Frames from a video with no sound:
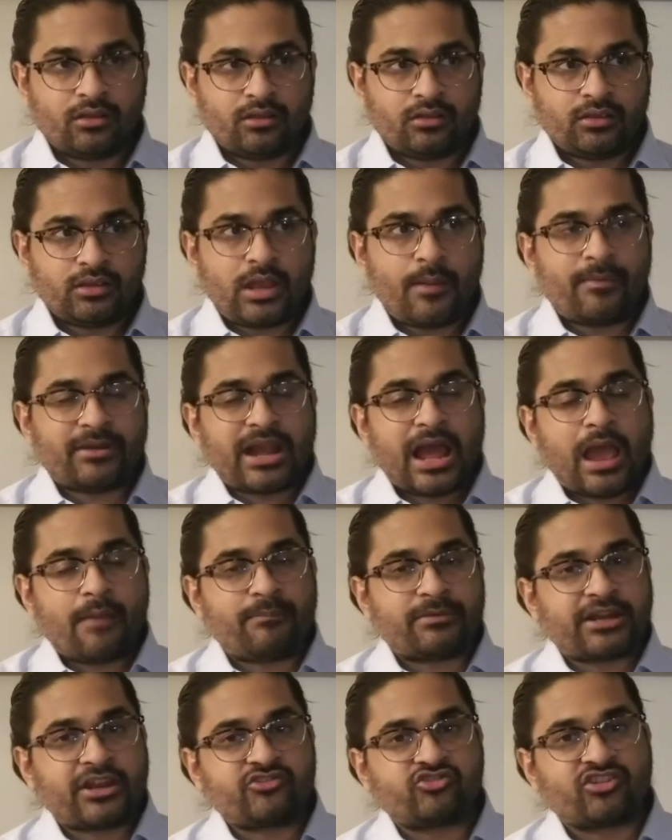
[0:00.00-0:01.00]
Yeah, but
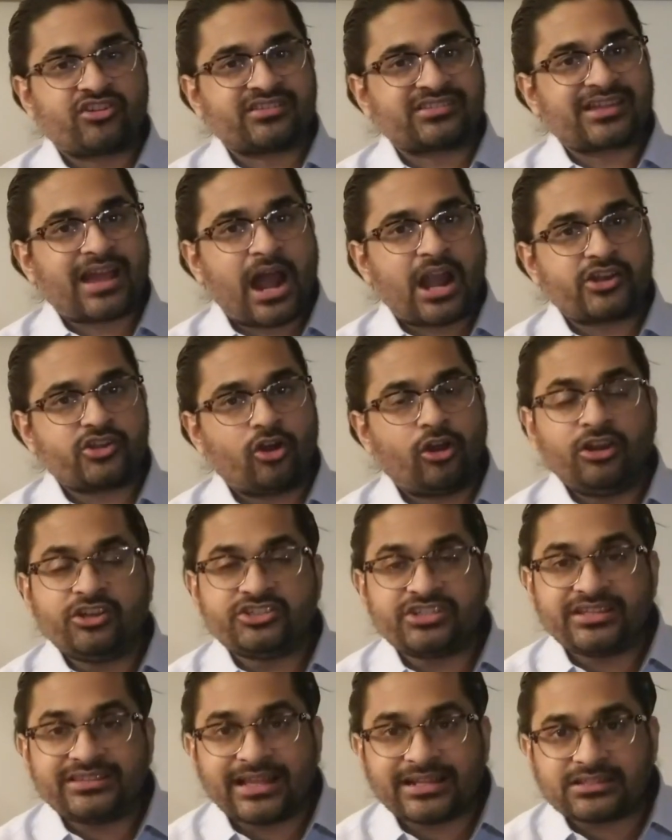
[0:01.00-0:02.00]
hypertension is
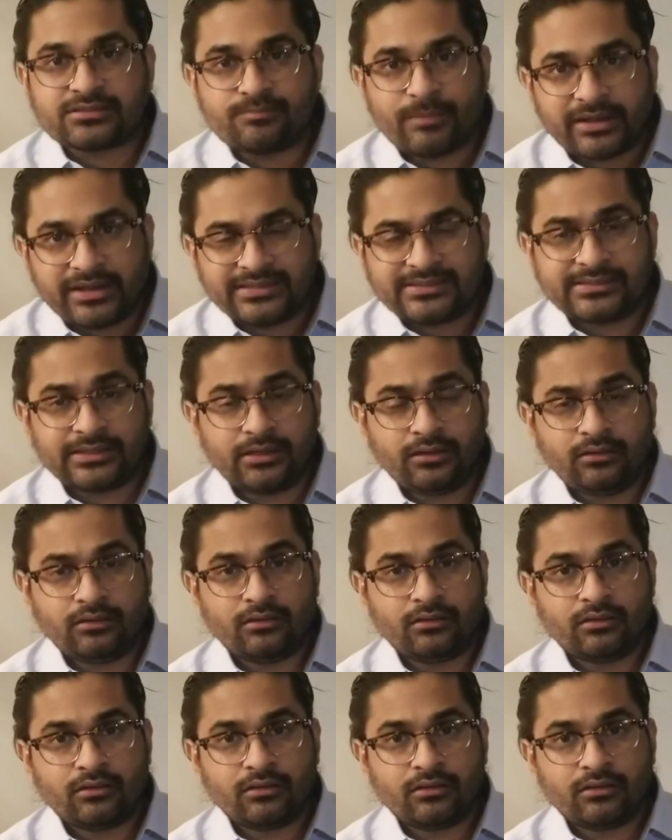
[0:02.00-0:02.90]
cardiology, that's medicine.